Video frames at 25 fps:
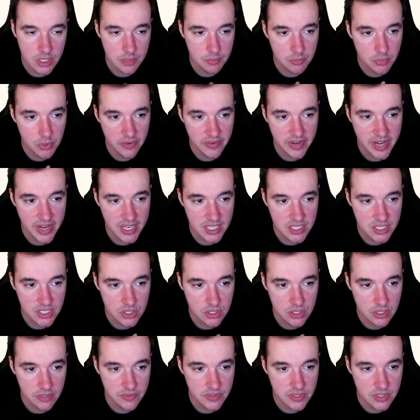private access
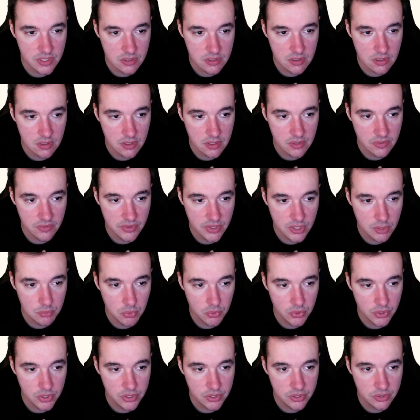services are available
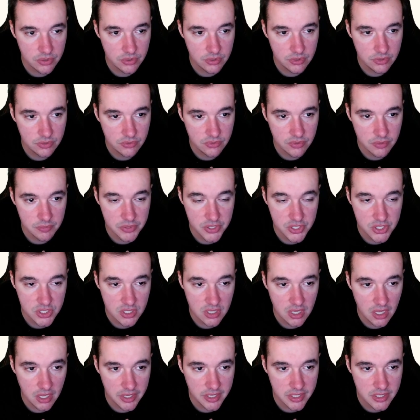here from this
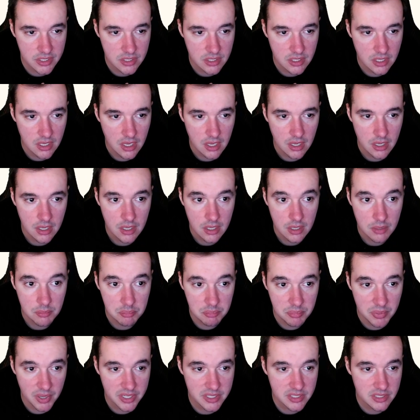client,
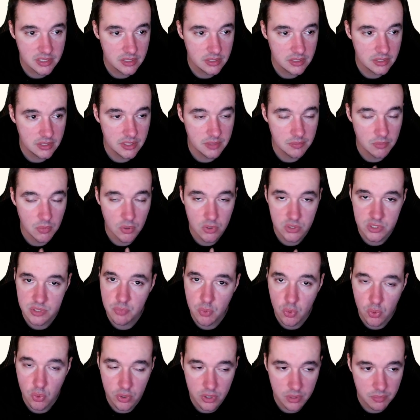but the most
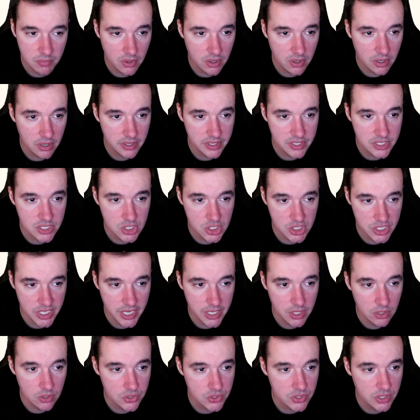important part is
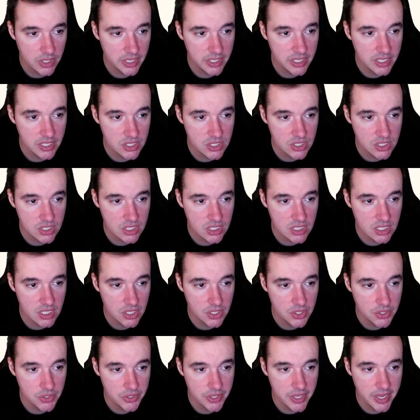channels. I can see
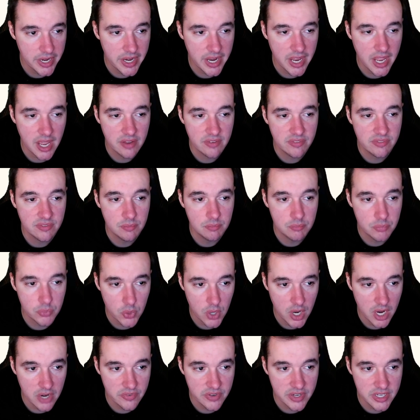here that I have
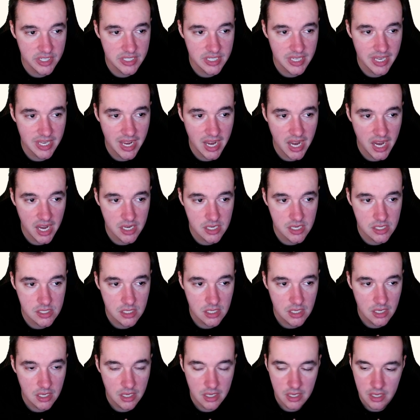private, and
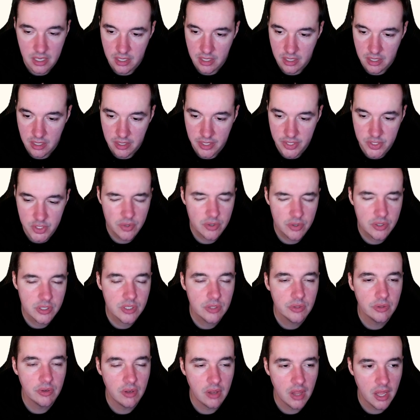it currently
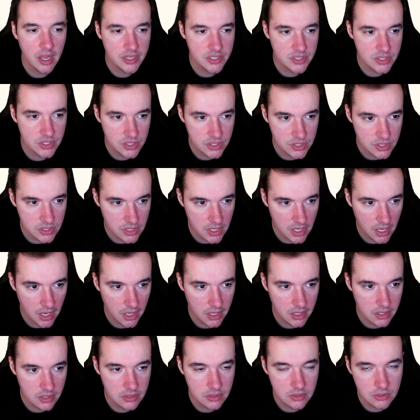utilizes
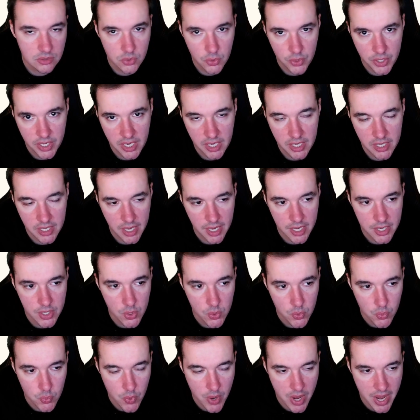a green and
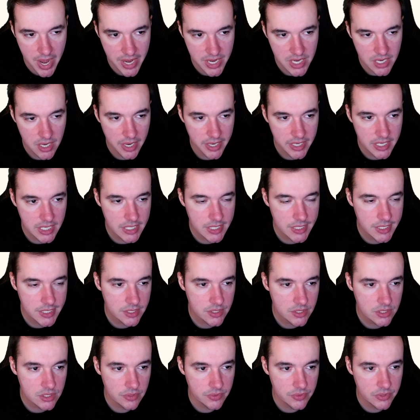red icon,
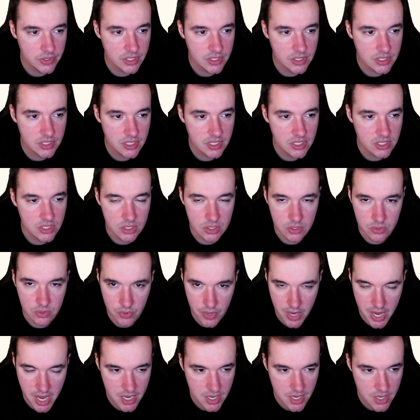so you can see it's
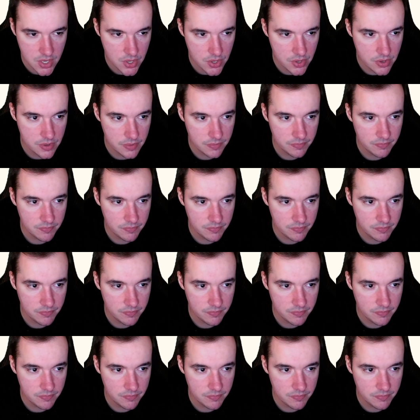green here.